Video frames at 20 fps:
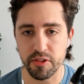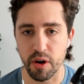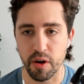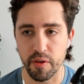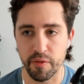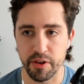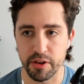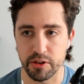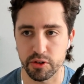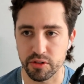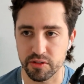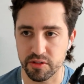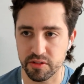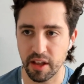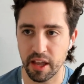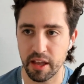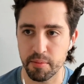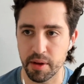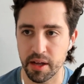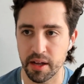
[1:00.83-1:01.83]
their official
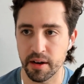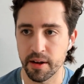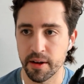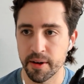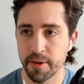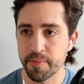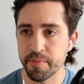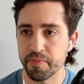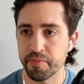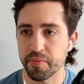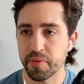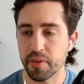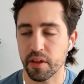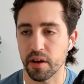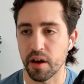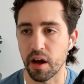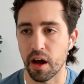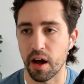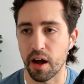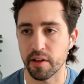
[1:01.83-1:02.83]
statement
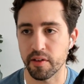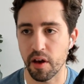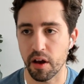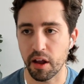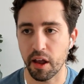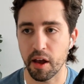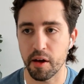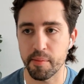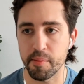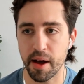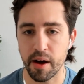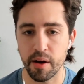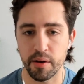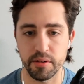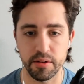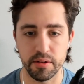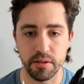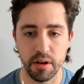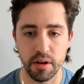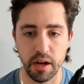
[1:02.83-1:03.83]
talking
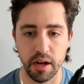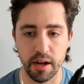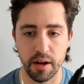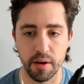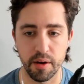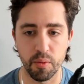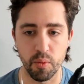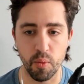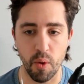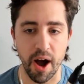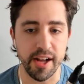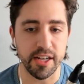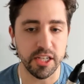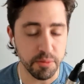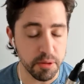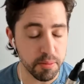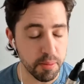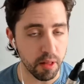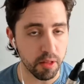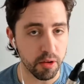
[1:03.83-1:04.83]
about why
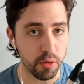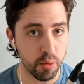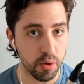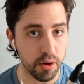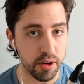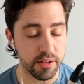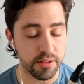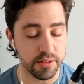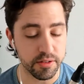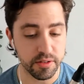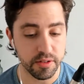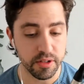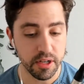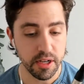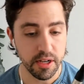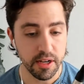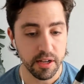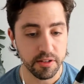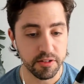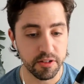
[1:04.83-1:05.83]
Jimmy Butler was
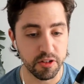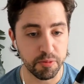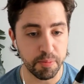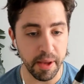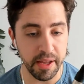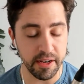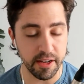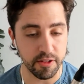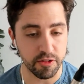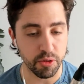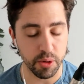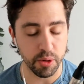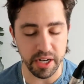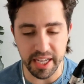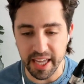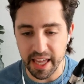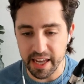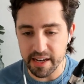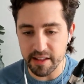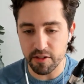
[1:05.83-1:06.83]
suspended. So we're
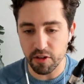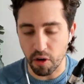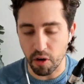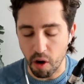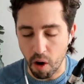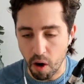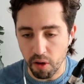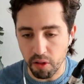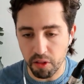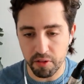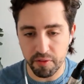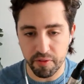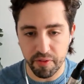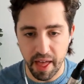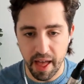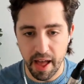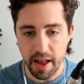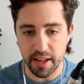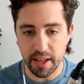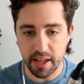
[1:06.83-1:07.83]
going to get into all of
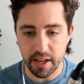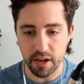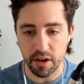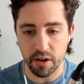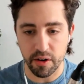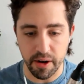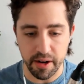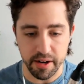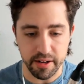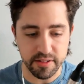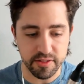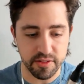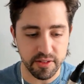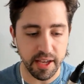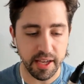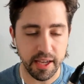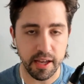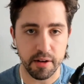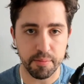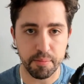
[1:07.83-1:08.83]
that here in a
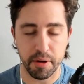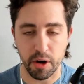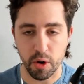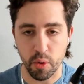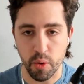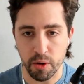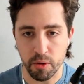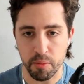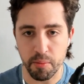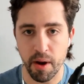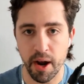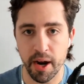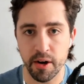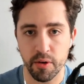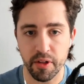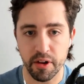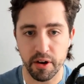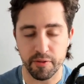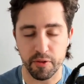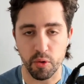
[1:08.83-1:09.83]
second, but a quick
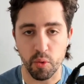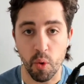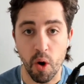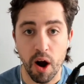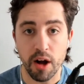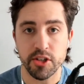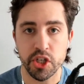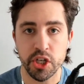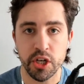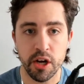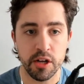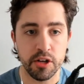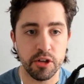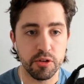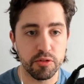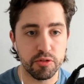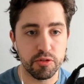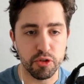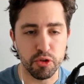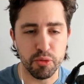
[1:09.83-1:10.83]
reminder that if you're watching on
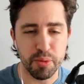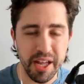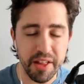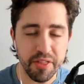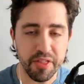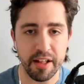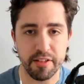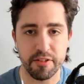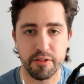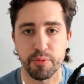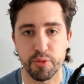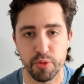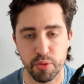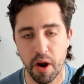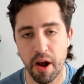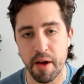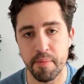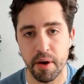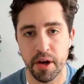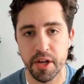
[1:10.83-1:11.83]
YouTube, hit that
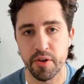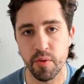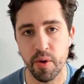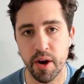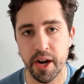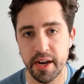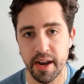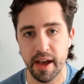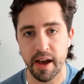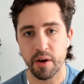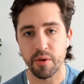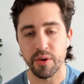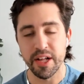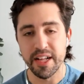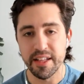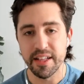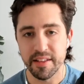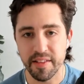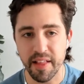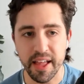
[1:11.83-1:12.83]
subscribe button right now.
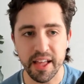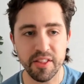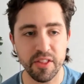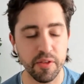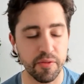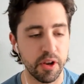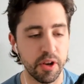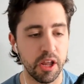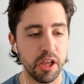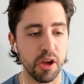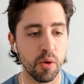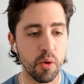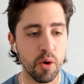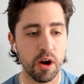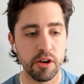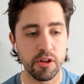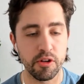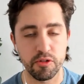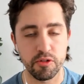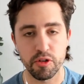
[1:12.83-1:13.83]
Like the video
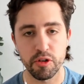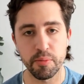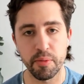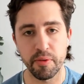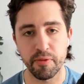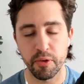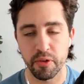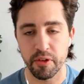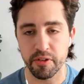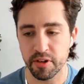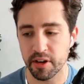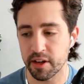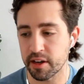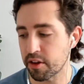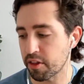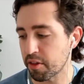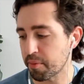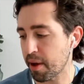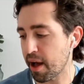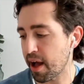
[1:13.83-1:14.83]
on YouTube. If you're listening
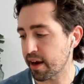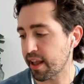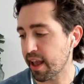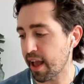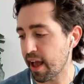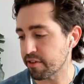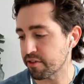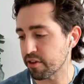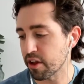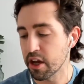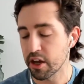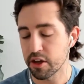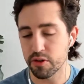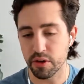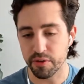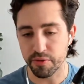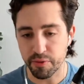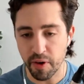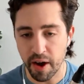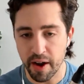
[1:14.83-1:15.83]
to the podcast,
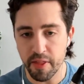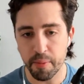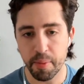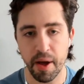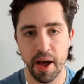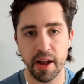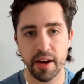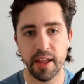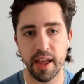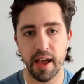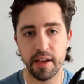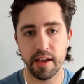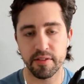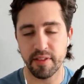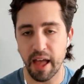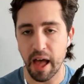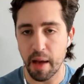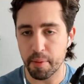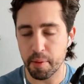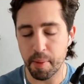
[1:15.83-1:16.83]
you can find the podcast,
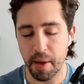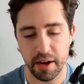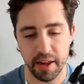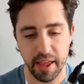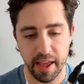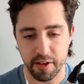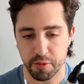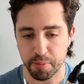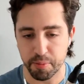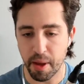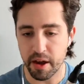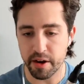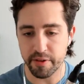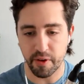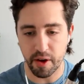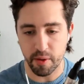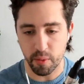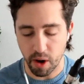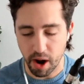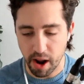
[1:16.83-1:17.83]
Apple Podcasts,
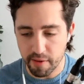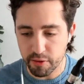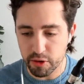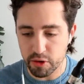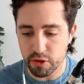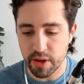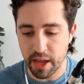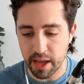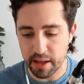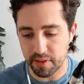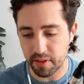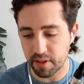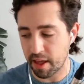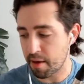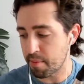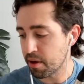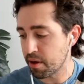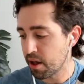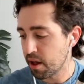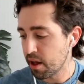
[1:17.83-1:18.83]
Spotify, wherever you get
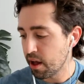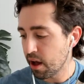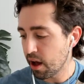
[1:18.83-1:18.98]
them.